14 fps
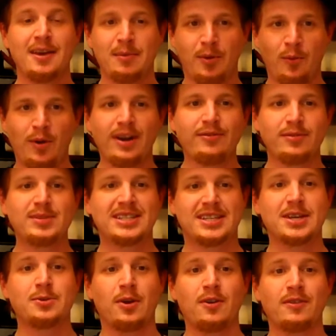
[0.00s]
But one of them
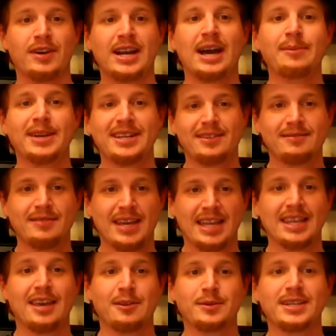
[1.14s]
needs to grow to overcome it, and
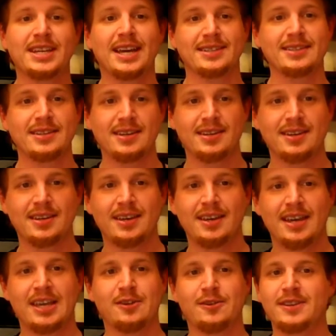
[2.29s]
the other one doesn't
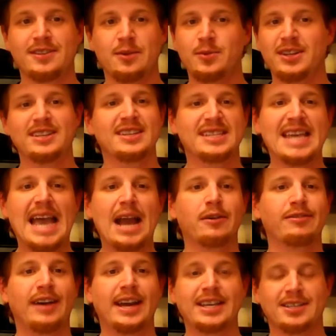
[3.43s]
either he's unwilling to
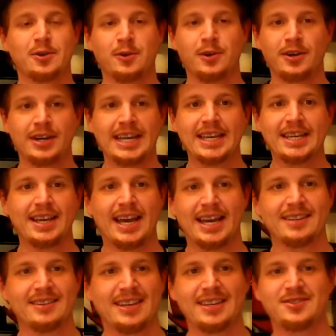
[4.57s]
sacrifice or he uh,
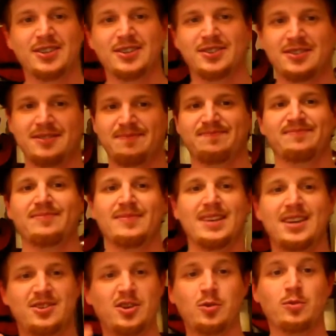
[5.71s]
he's just
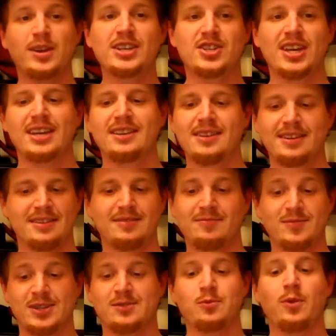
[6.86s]
too rigid,
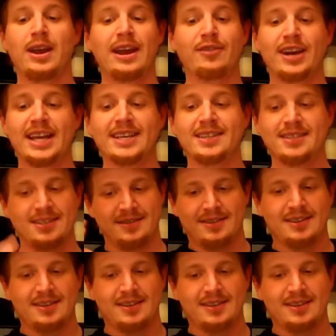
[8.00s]
just whatever it is.